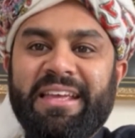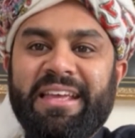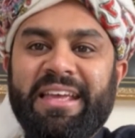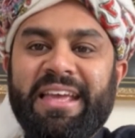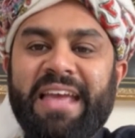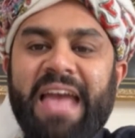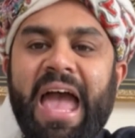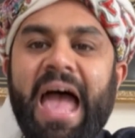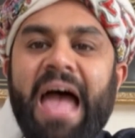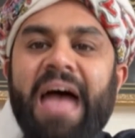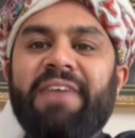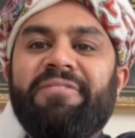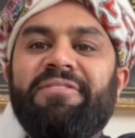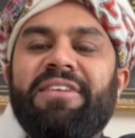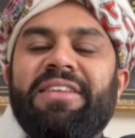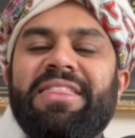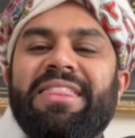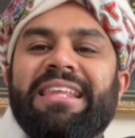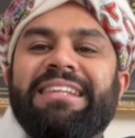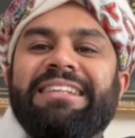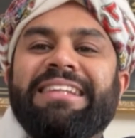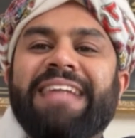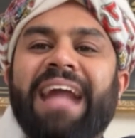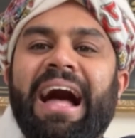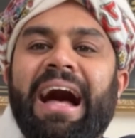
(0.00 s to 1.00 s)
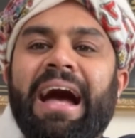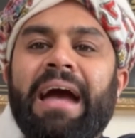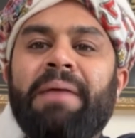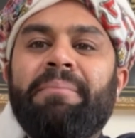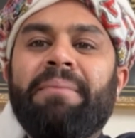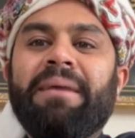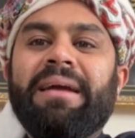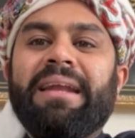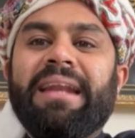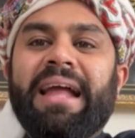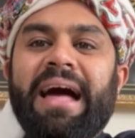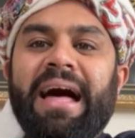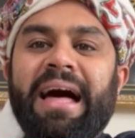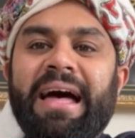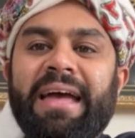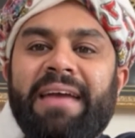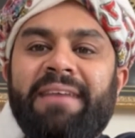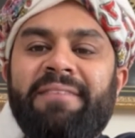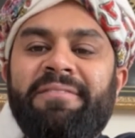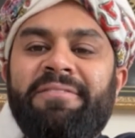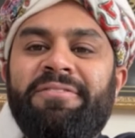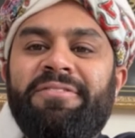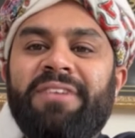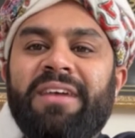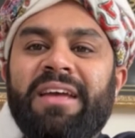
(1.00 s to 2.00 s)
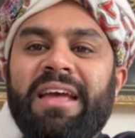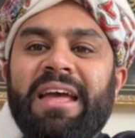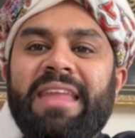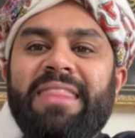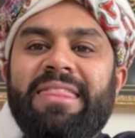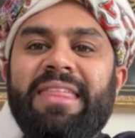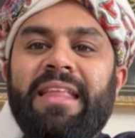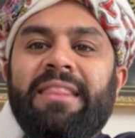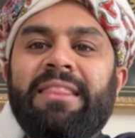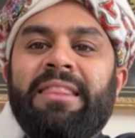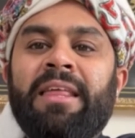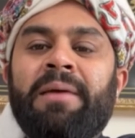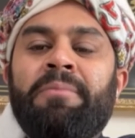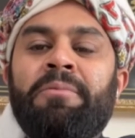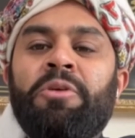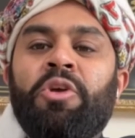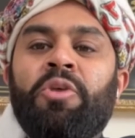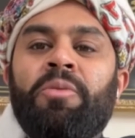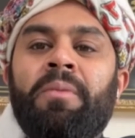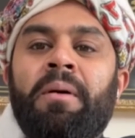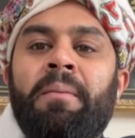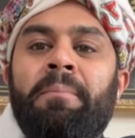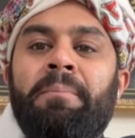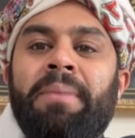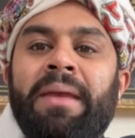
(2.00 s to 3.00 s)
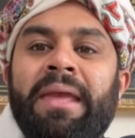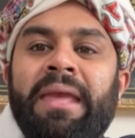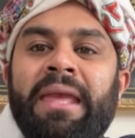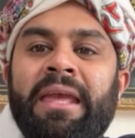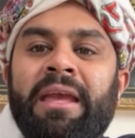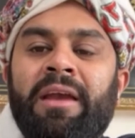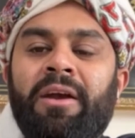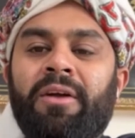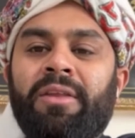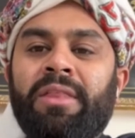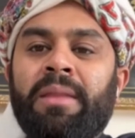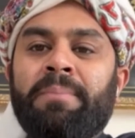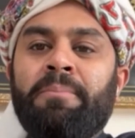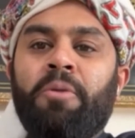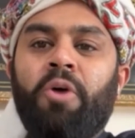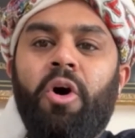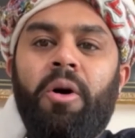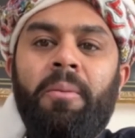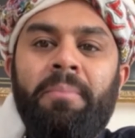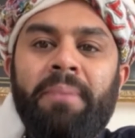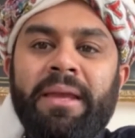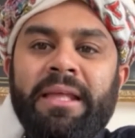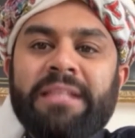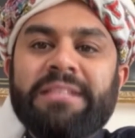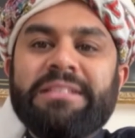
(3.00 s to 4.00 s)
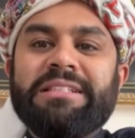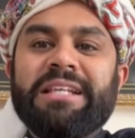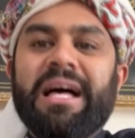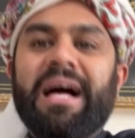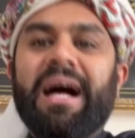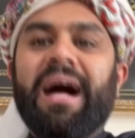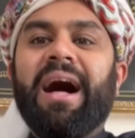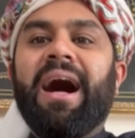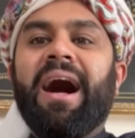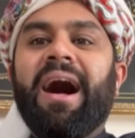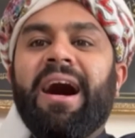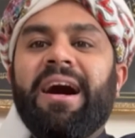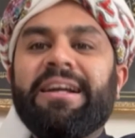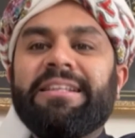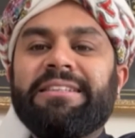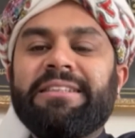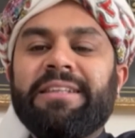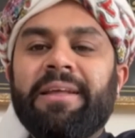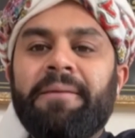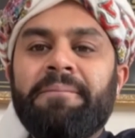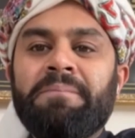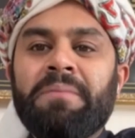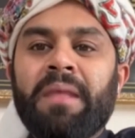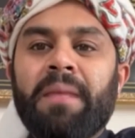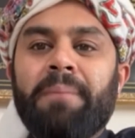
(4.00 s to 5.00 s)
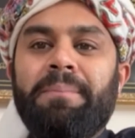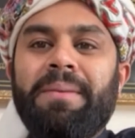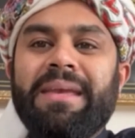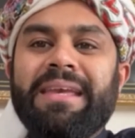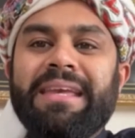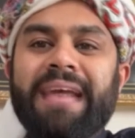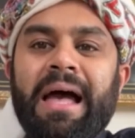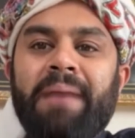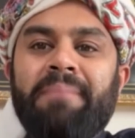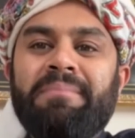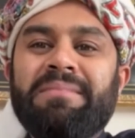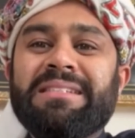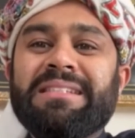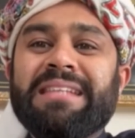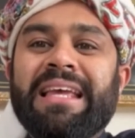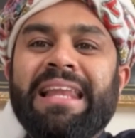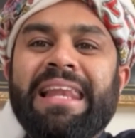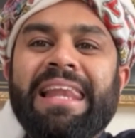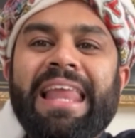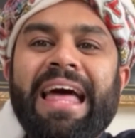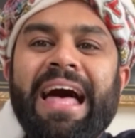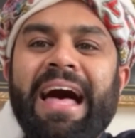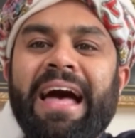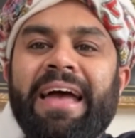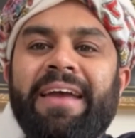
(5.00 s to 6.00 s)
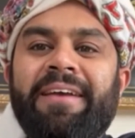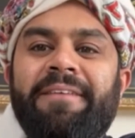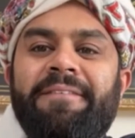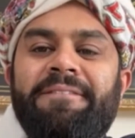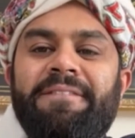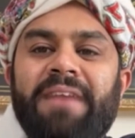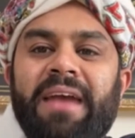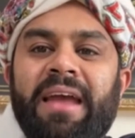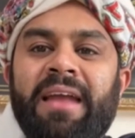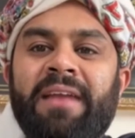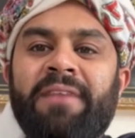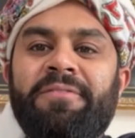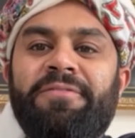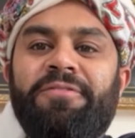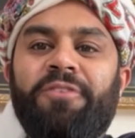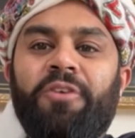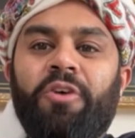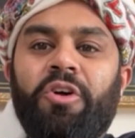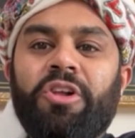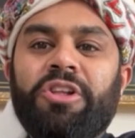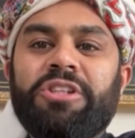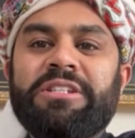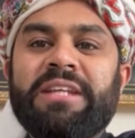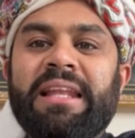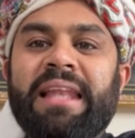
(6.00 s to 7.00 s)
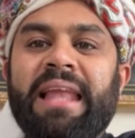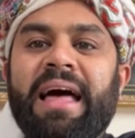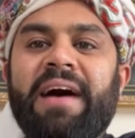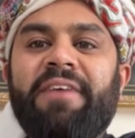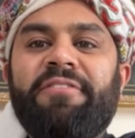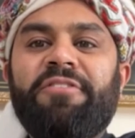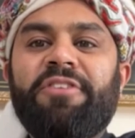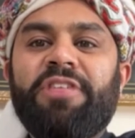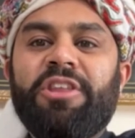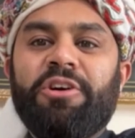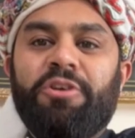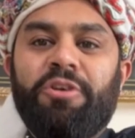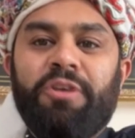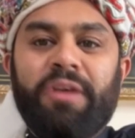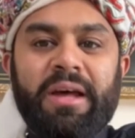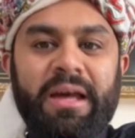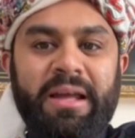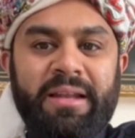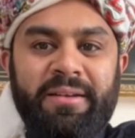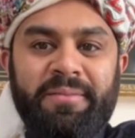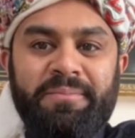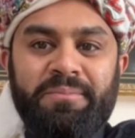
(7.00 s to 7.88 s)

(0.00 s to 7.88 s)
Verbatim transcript: Haven't the time arrived that the human being or the mu'min's heart becomes alive and falls in love with the Quran?